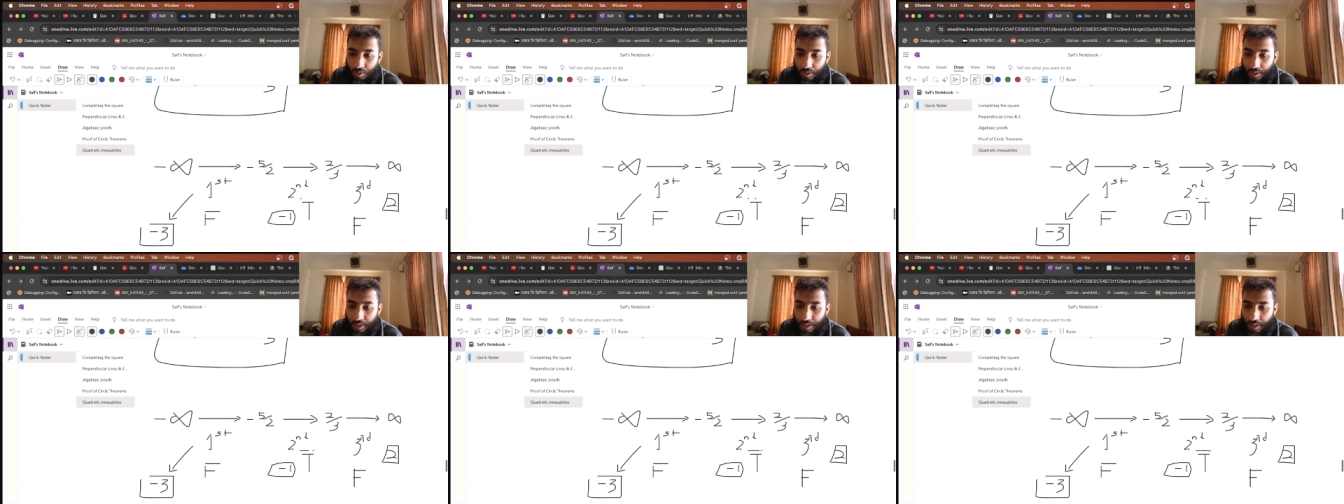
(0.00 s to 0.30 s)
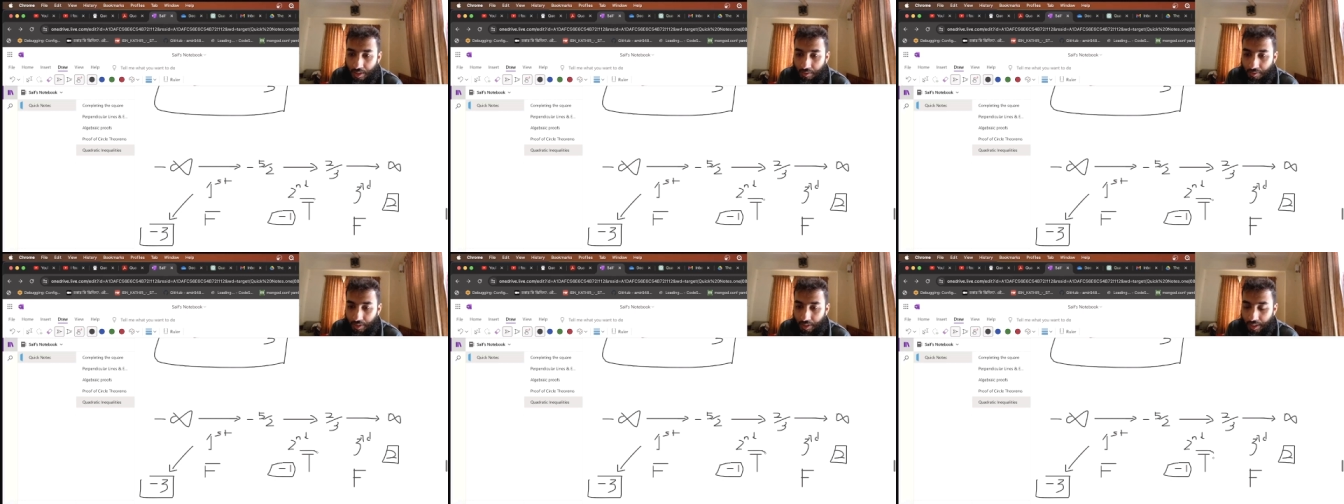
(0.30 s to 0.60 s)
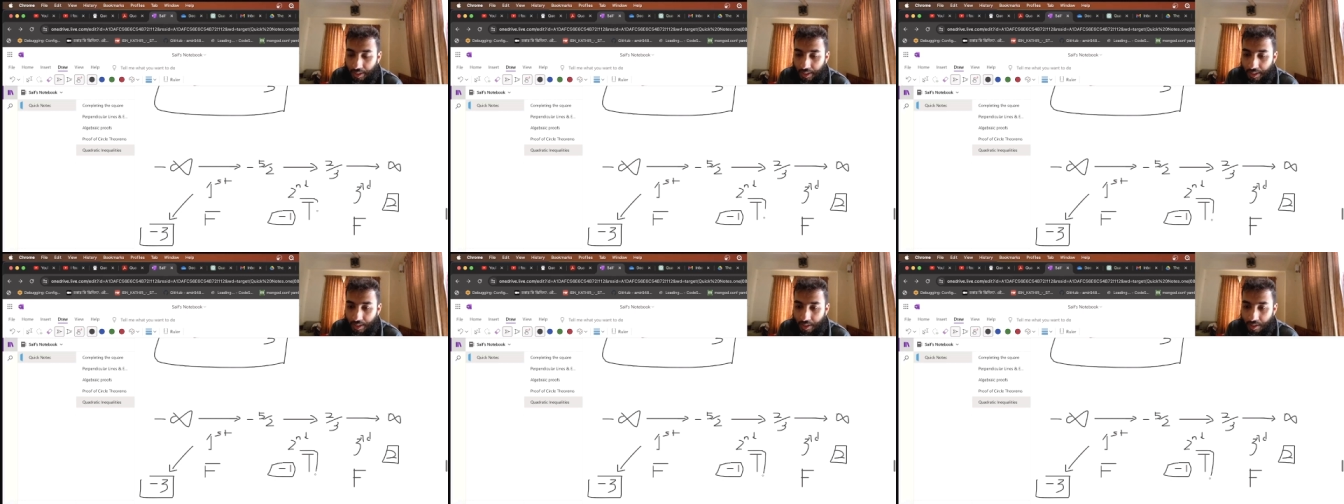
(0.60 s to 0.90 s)
interval
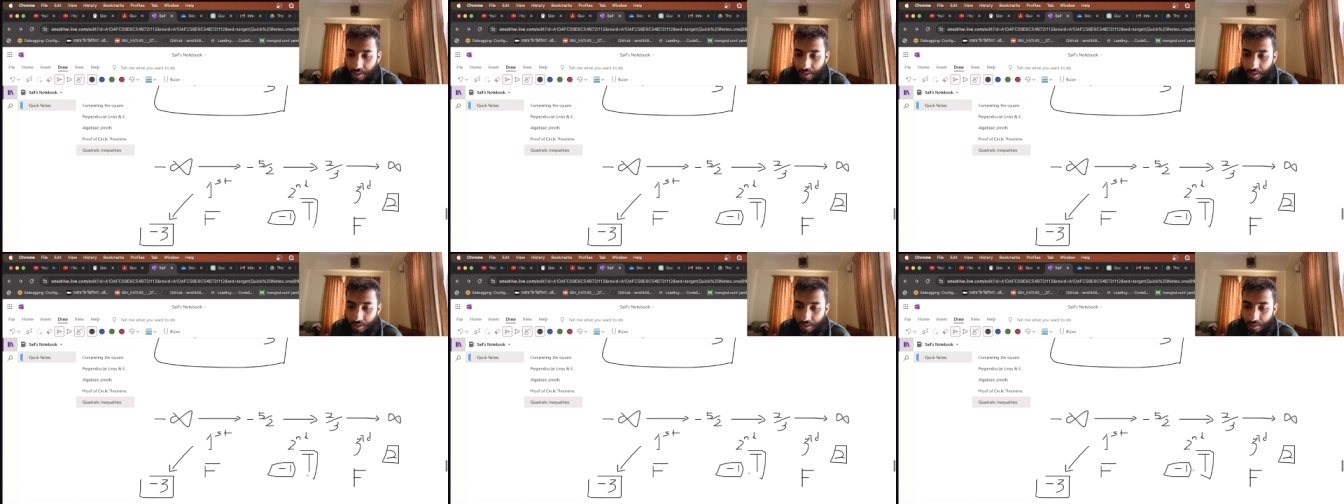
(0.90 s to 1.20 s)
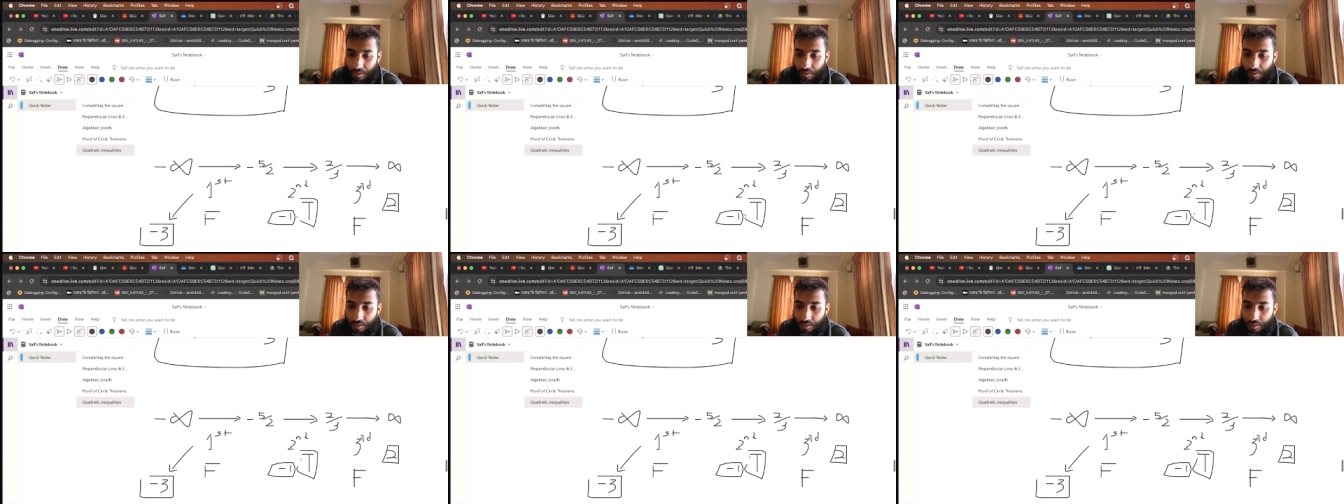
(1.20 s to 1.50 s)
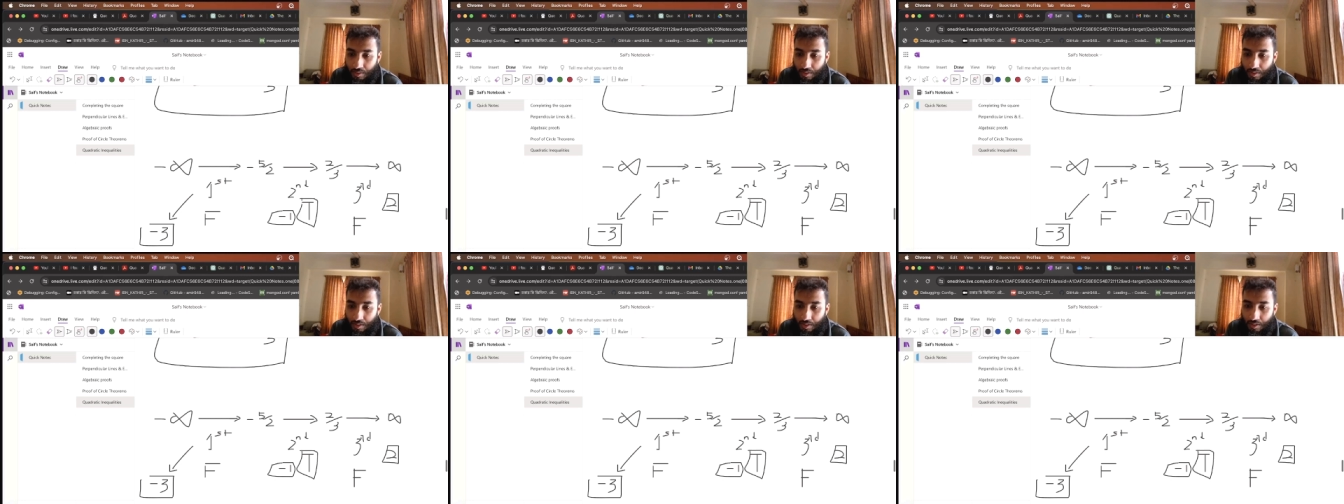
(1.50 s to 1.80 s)
is
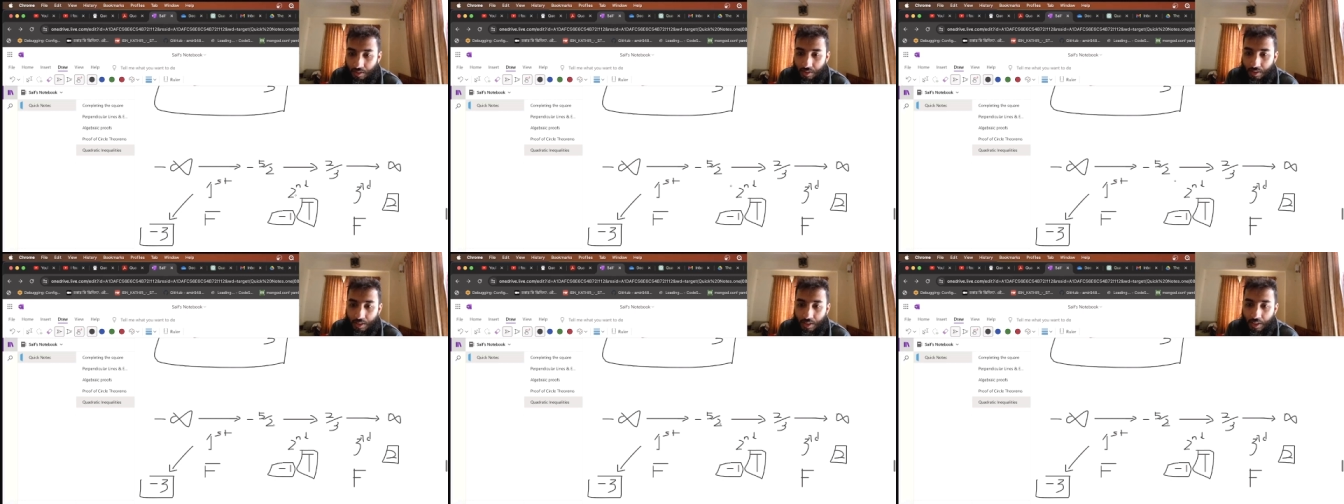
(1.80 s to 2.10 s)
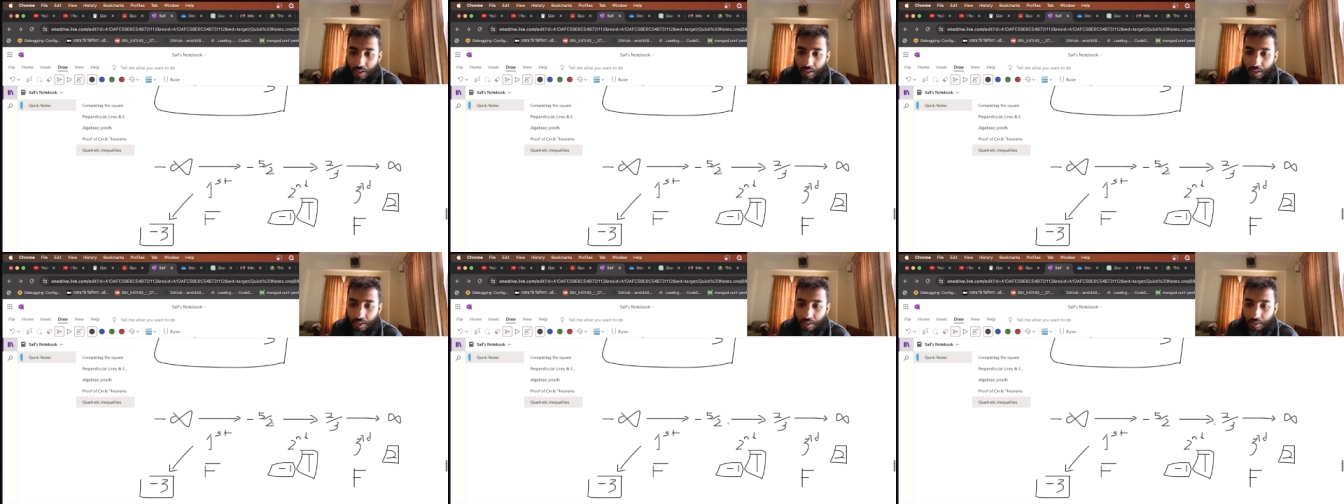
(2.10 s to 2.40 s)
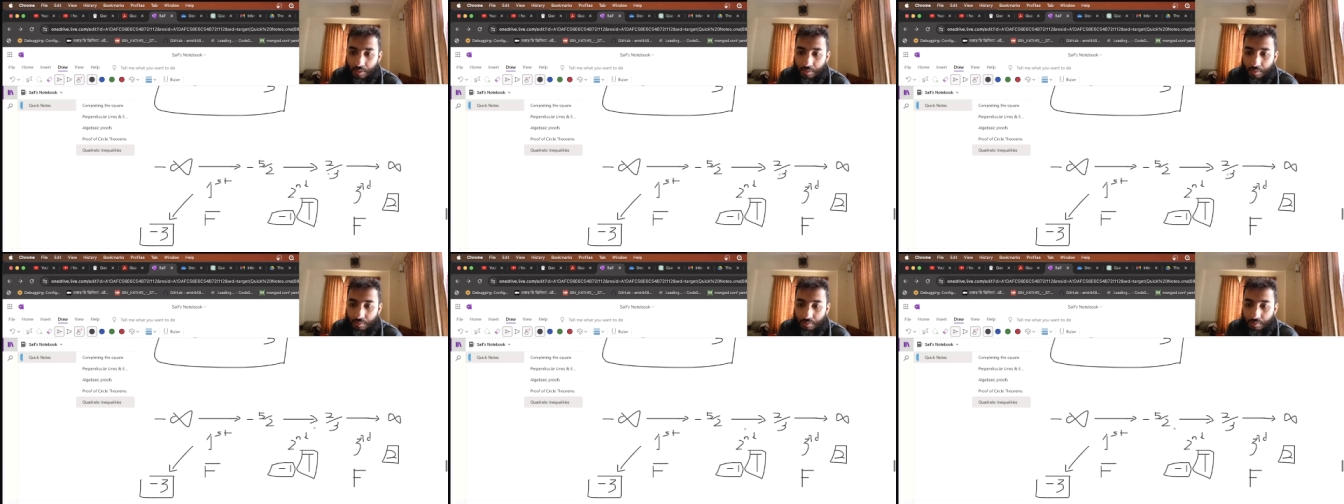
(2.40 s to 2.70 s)

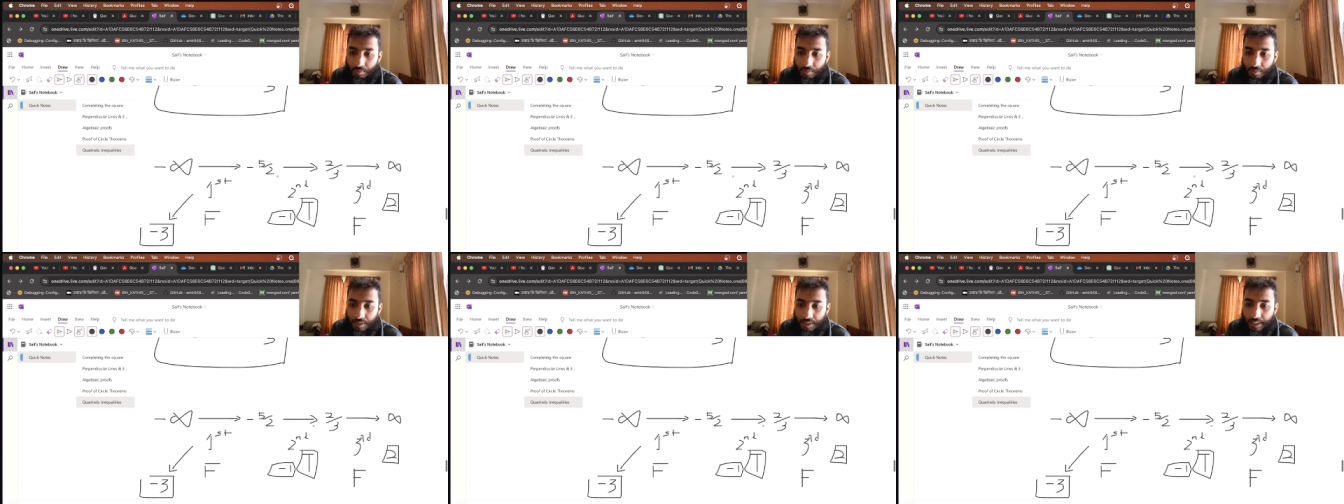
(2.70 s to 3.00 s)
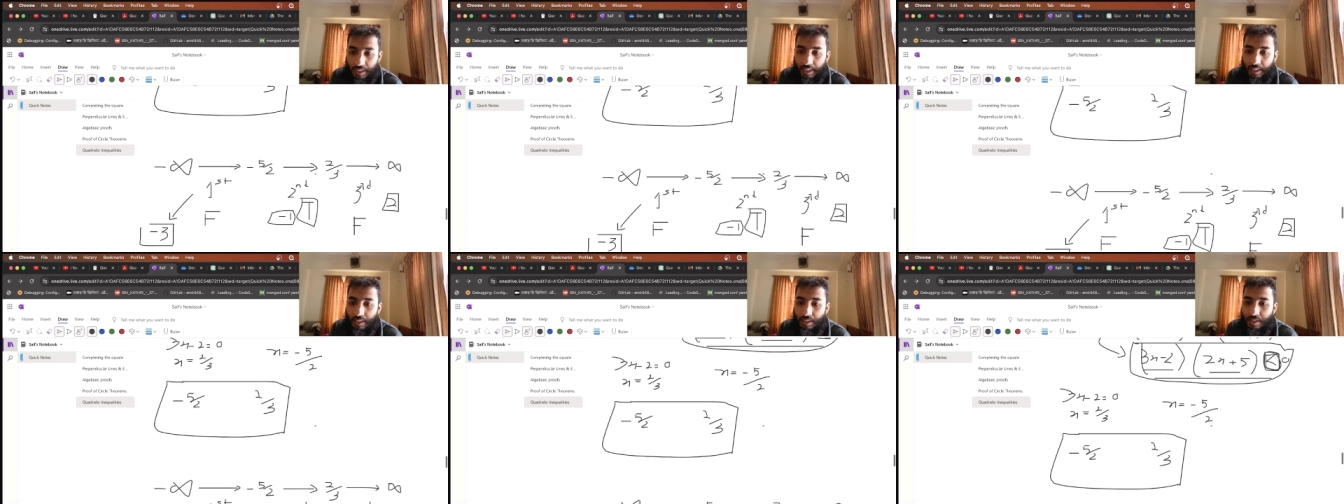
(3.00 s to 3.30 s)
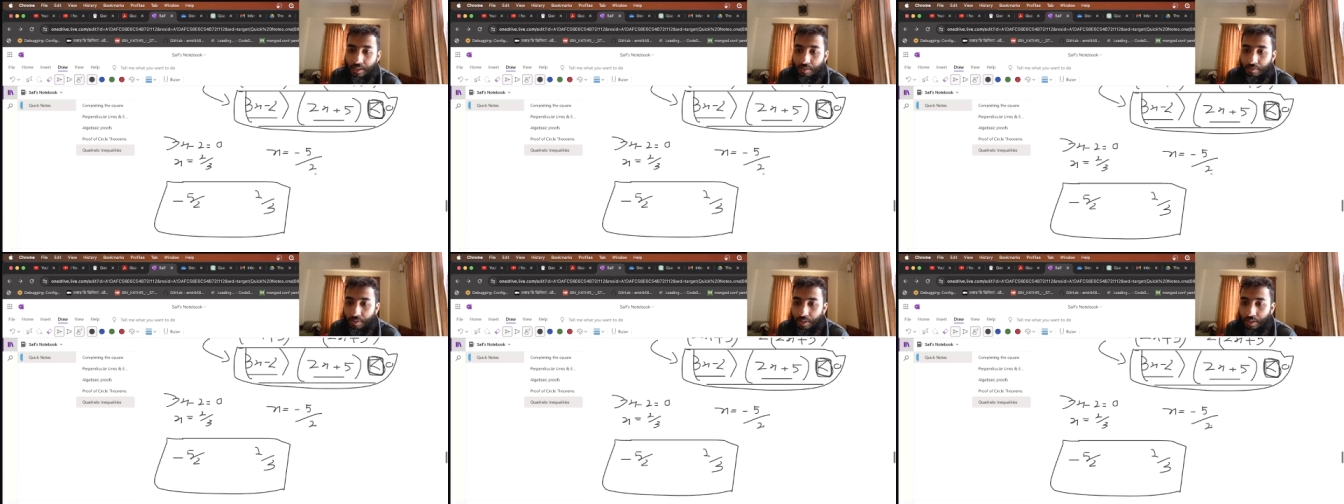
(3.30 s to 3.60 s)
the second
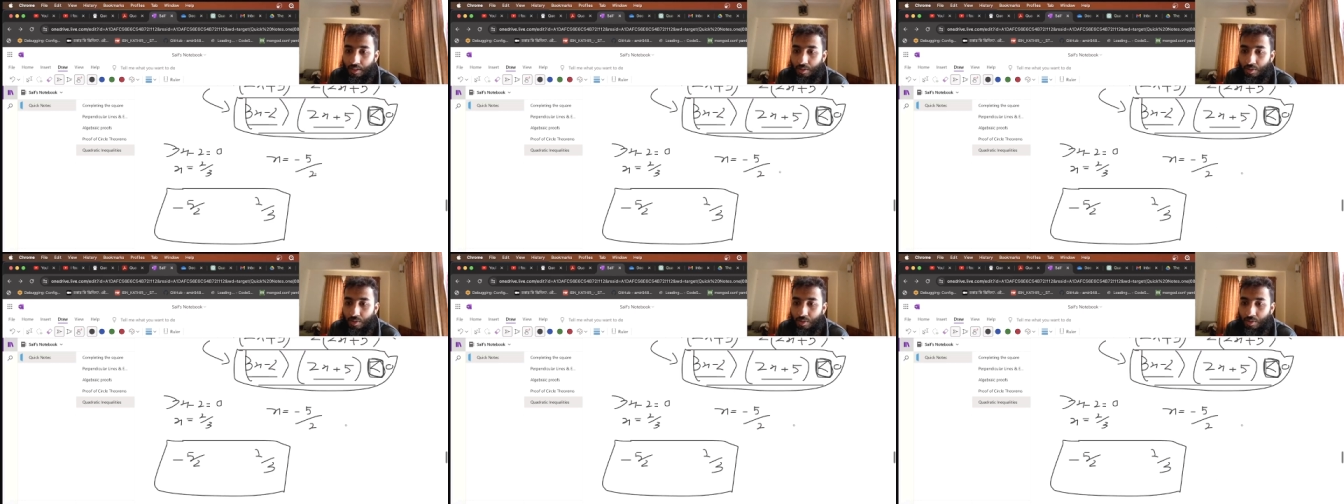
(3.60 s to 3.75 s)
interval.